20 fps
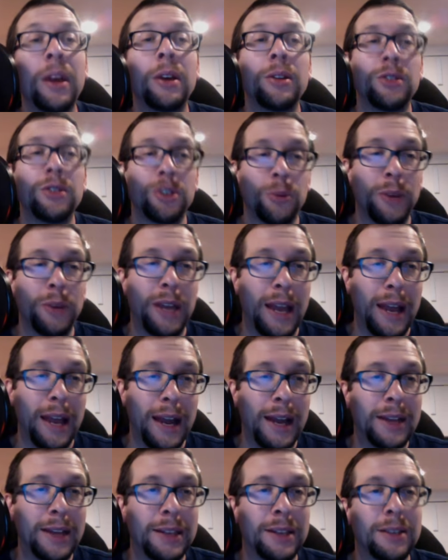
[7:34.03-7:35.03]
So we
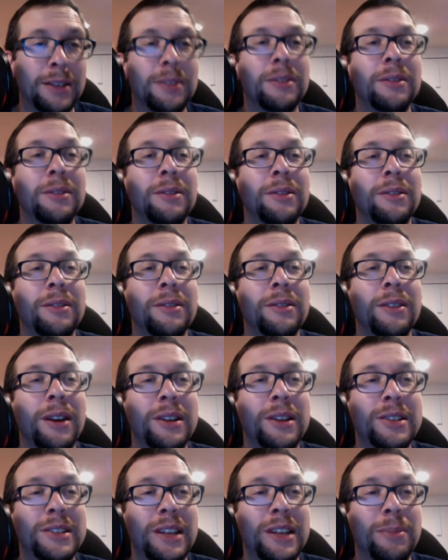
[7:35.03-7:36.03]
add in a
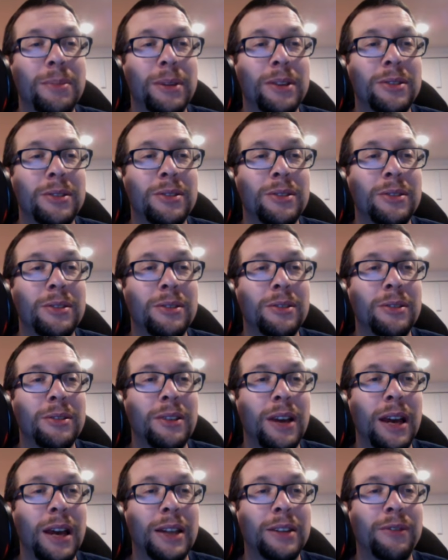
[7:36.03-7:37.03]
statement
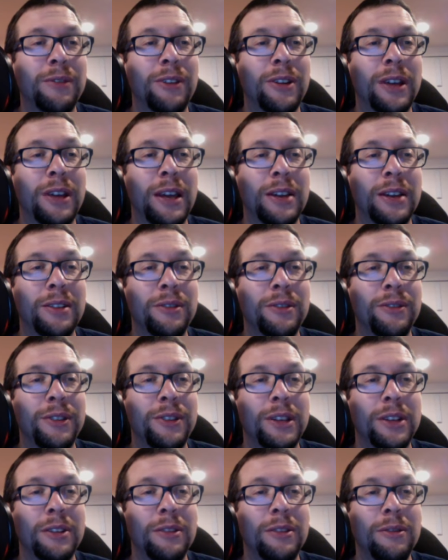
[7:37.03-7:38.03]
at the very end of
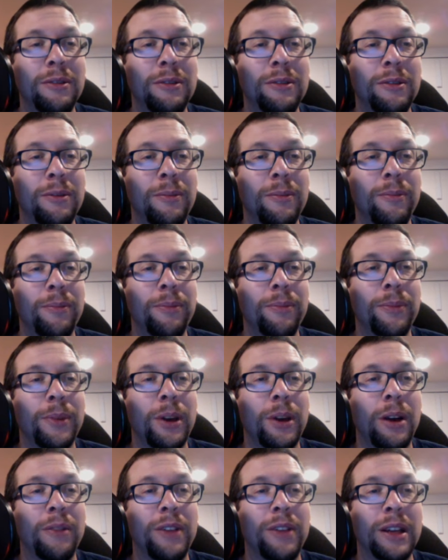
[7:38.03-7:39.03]
here,
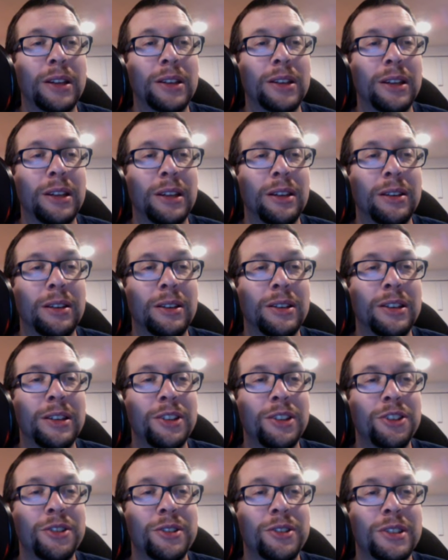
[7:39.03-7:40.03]
of that
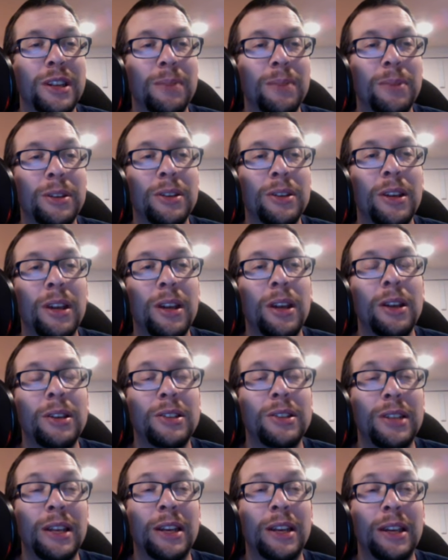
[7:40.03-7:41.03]
conditional statement,
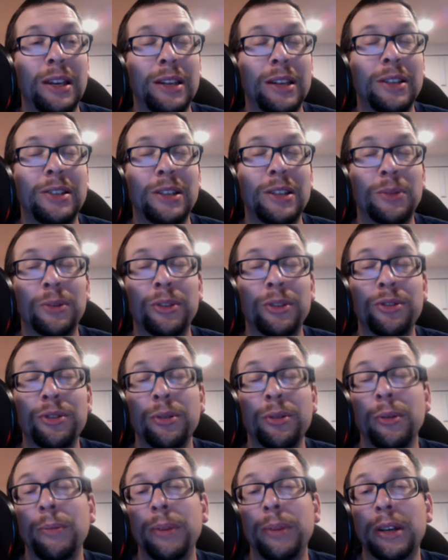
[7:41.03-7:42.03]
saying in is equal to true,
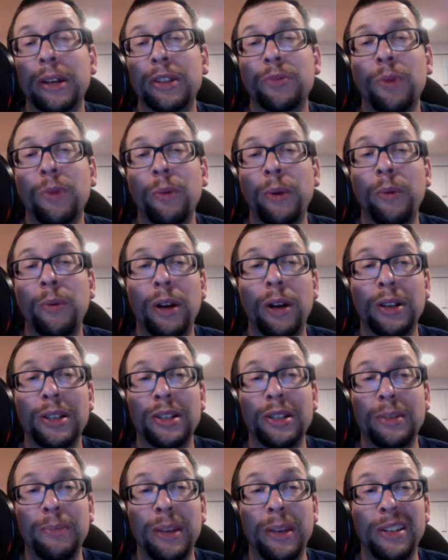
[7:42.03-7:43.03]
because what we want
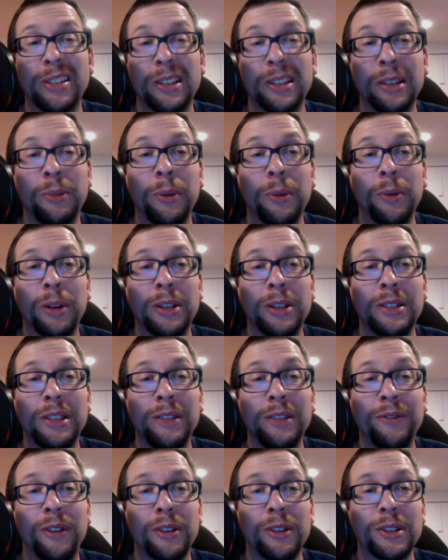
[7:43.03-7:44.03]
is basically, we want a
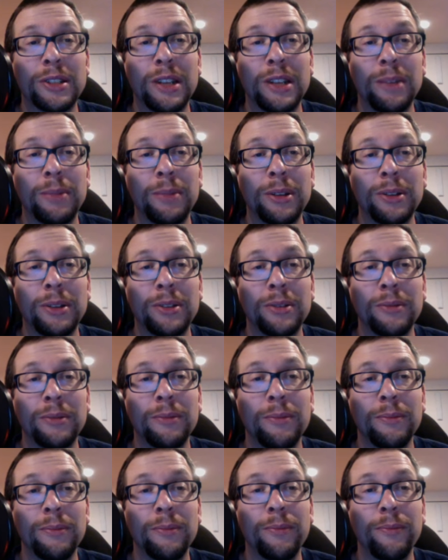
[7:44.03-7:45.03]
default statement,
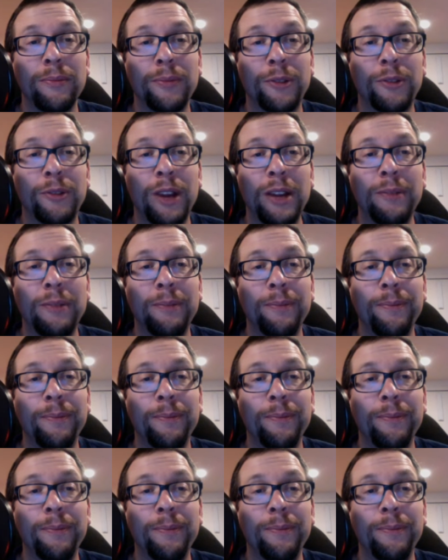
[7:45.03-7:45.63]
right?